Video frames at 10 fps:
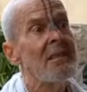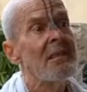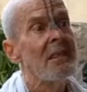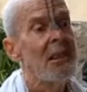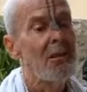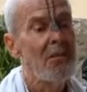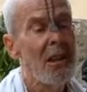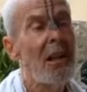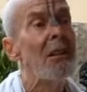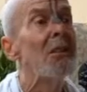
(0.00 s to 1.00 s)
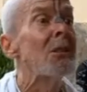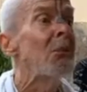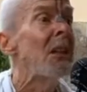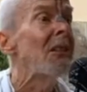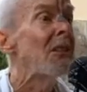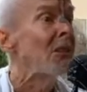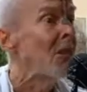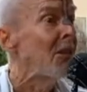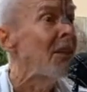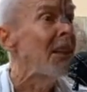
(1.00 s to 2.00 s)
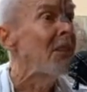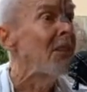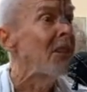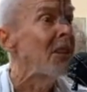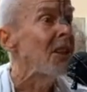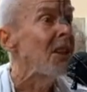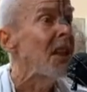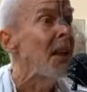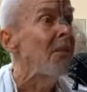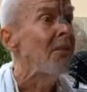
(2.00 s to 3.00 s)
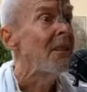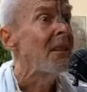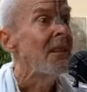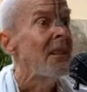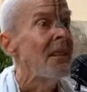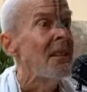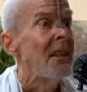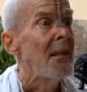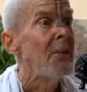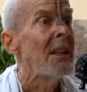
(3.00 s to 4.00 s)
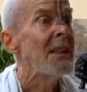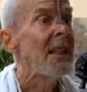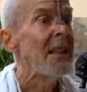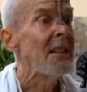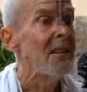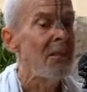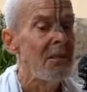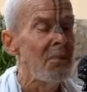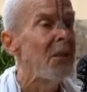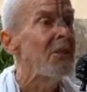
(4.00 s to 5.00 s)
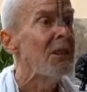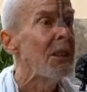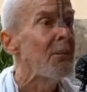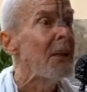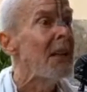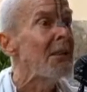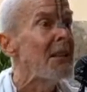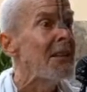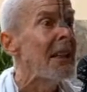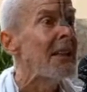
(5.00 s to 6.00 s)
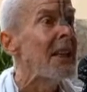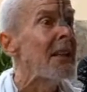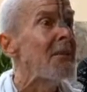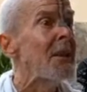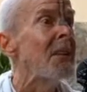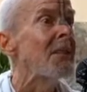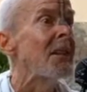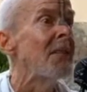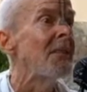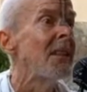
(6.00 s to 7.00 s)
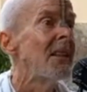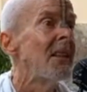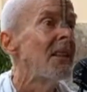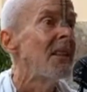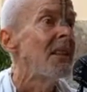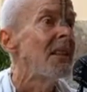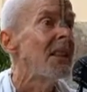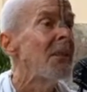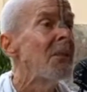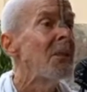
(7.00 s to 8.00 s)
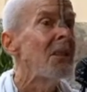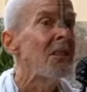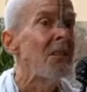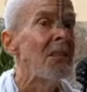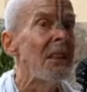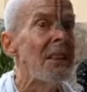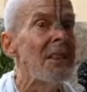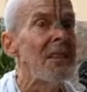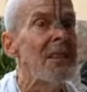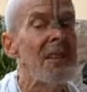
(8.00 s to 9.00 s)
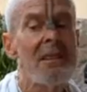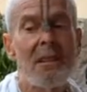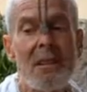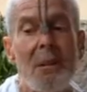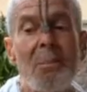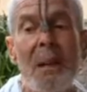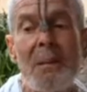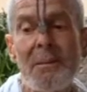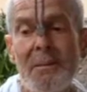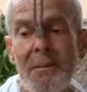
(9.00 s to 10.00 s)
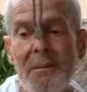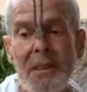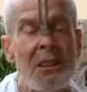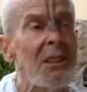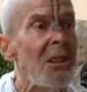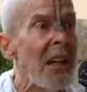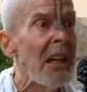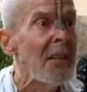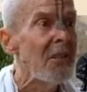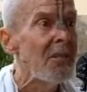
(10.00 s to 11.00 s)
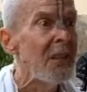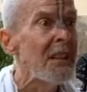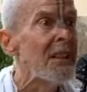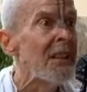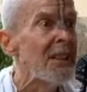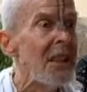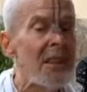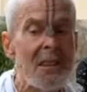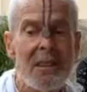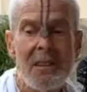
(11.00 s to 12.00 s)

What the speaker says: So Hare Krishna mantra is glorifying the Krishna's name and meditating. So the proof is in the Bhagavatam, 9th canto of Bhagavatam. It's everywhere told like this. No problem. Just try it. You'll find success.